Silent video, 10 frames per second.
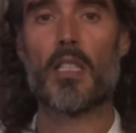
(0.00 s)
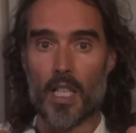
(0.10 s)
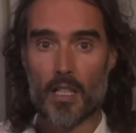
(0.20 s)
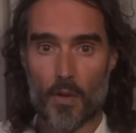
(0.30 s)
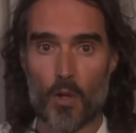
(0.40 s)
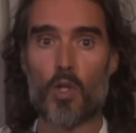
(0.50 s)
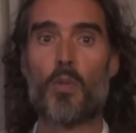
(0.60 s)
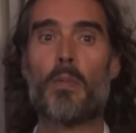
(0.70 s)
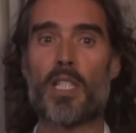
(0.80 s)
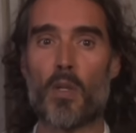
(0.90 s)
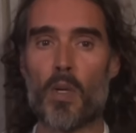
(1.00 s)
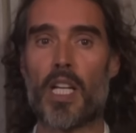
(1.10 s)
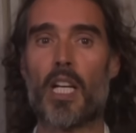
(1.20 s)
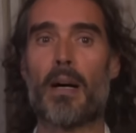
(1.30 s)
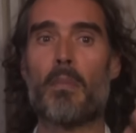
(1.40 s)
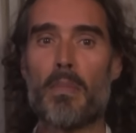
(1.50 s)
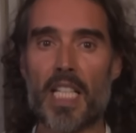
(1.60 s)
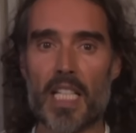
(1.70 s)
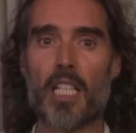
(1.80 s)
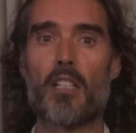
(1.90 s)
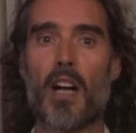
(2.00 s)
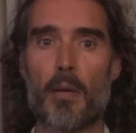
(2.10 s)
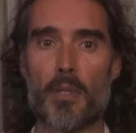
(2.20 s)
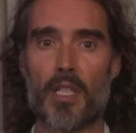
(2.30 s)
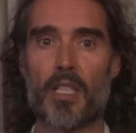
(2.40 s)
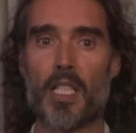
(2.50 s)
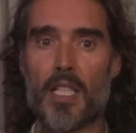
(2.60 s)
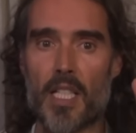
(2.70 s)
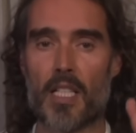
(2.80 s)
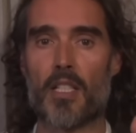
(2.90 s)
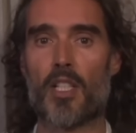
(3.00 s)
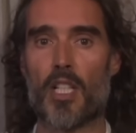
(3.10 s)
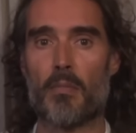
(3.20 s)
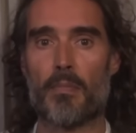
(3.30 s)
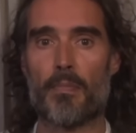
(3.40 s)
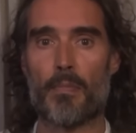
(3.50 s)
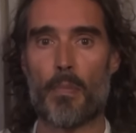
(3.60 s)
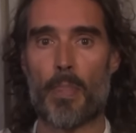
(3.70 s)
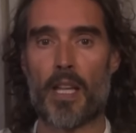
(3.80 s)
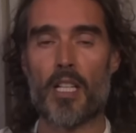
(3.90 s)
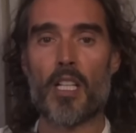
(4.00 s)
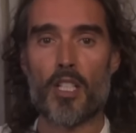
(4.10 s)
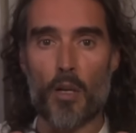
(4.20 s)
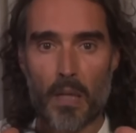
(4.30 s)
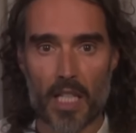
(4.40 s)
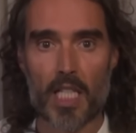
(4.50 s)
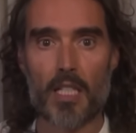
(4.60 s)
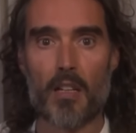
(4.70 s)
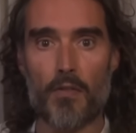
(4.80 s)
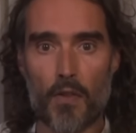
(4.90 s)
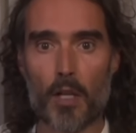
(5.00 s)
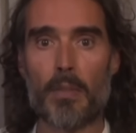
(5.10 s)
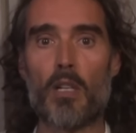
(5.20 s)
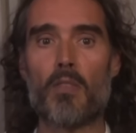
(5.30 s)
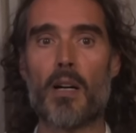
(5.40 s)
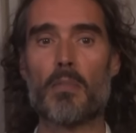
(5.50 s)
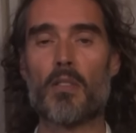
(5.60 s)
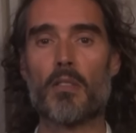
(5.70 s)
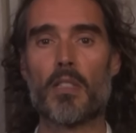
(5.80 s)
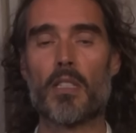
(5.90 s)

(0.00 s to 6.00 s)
And of course, we'll be talking about media corruption and censorship. So please follow me on Rumble.